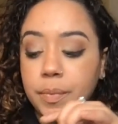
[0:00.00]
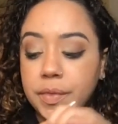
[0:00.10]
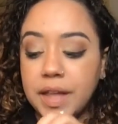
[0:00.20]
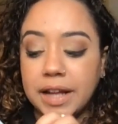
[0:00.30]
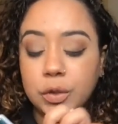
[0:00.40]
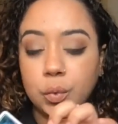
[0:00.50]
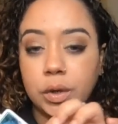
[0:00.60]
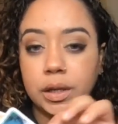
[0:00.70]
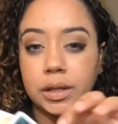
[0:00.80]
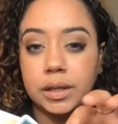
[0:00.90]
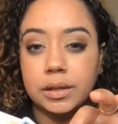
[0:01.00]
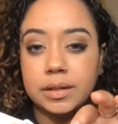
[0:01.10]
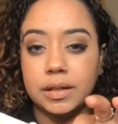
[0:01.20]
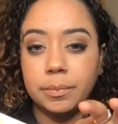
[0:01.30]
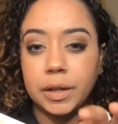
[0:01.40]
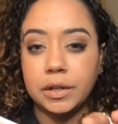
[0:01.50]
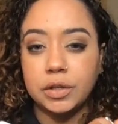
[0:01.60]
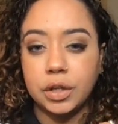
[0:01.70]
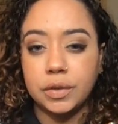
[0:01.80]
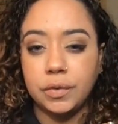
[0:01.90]
that's when something
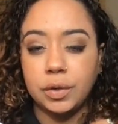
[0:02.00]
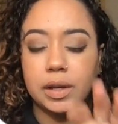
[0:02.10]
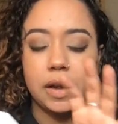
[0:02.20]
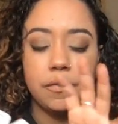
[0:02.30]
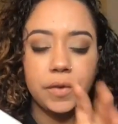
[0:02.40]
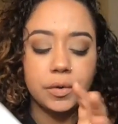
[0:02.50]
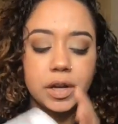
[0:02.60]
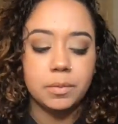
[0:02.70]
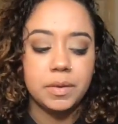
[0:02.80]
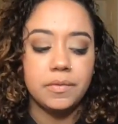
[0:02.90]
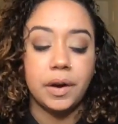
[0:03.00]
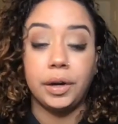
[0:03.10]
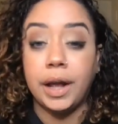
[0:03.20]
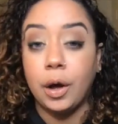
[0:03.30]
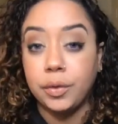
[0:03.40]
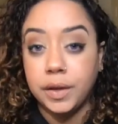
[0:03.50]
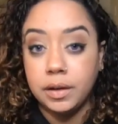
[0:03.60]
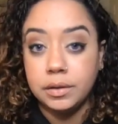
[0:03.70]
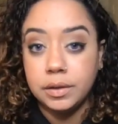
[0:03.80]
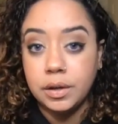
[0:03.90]
starts for you that I feel can be very healthy,